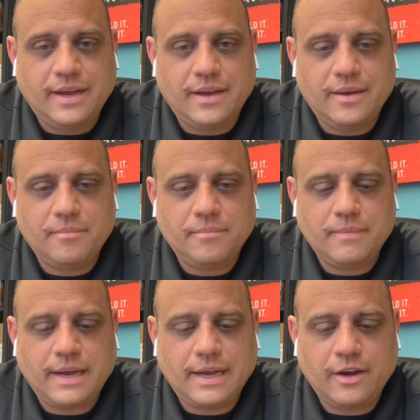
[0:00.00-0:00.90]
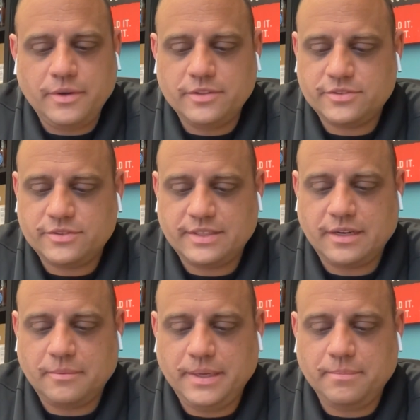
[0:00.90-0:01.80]
Um, I always
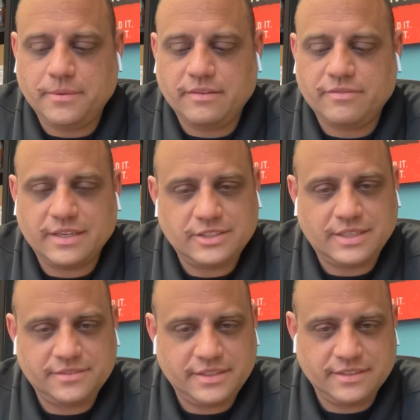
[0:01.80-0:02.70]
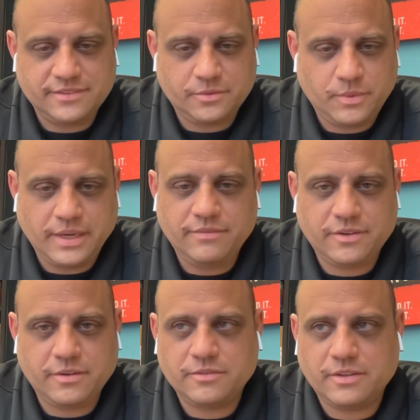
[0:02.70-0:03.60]
tell people that franchising is a way
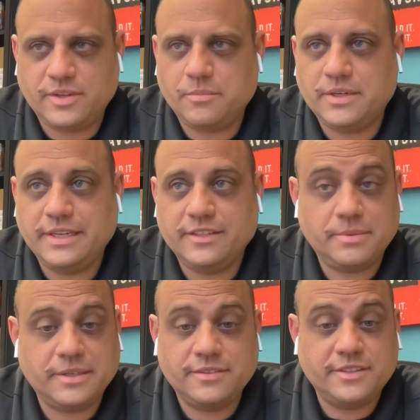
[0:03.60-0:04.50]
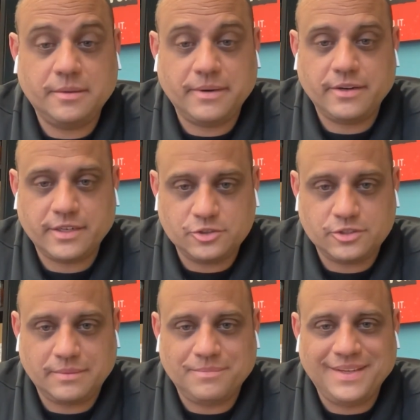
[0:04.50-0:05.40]
for someone to experience the American
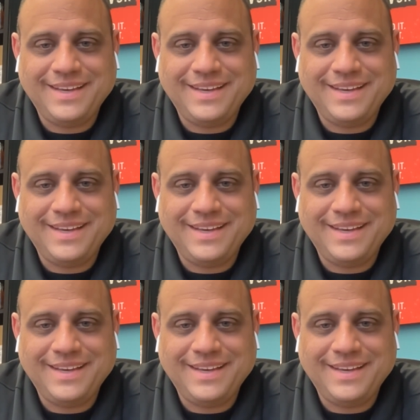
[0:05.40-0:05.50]
dream.